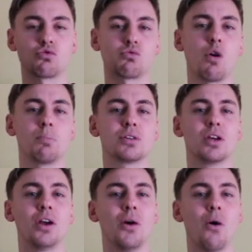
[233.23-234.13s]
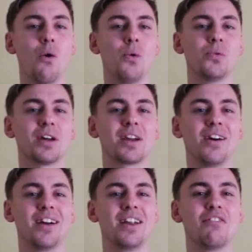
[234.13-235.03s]
dropped all the
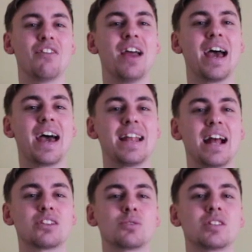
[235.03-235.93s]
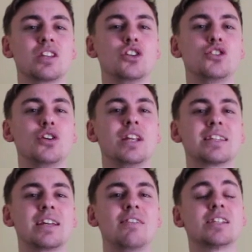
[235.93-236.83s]
kind of announcements in the Junior
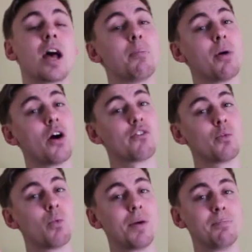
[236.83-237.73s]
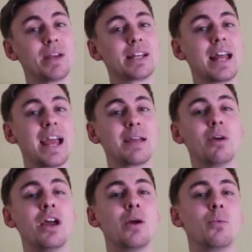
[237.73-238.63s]
Series, apart from one big
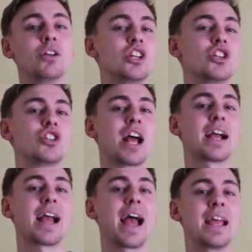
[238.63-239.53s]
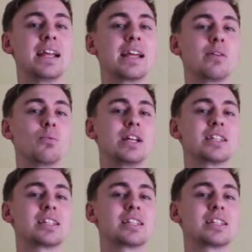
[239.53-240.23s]
name, which is Jack Aitken. We